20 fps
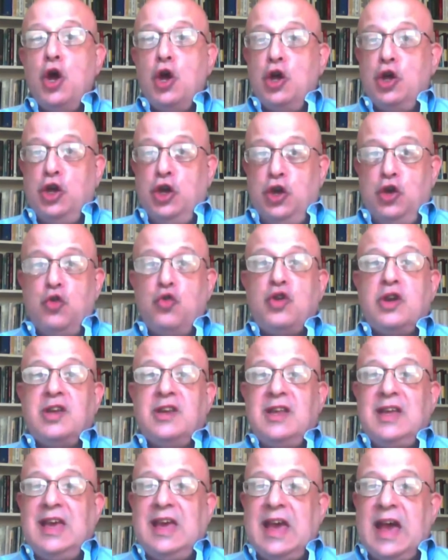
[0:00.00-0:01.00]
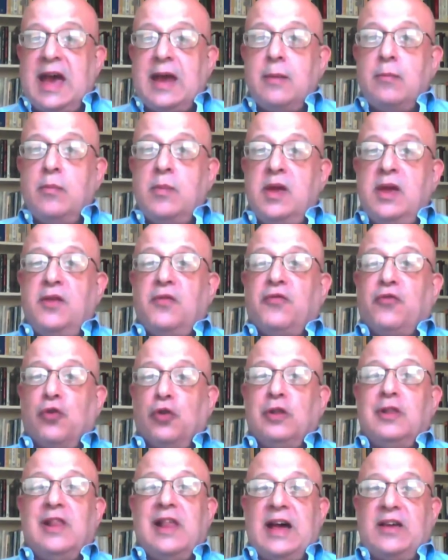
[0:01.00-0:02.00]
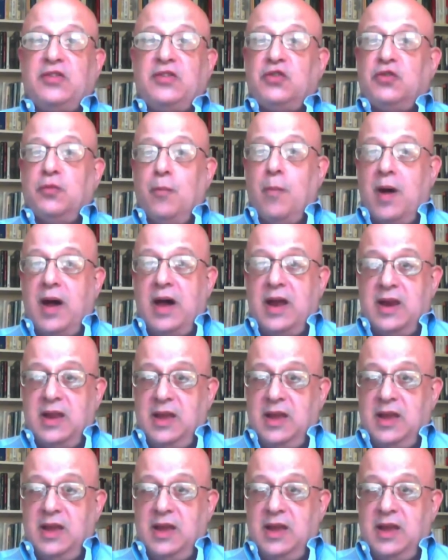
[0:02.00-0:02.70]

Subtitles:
you can get me for less money.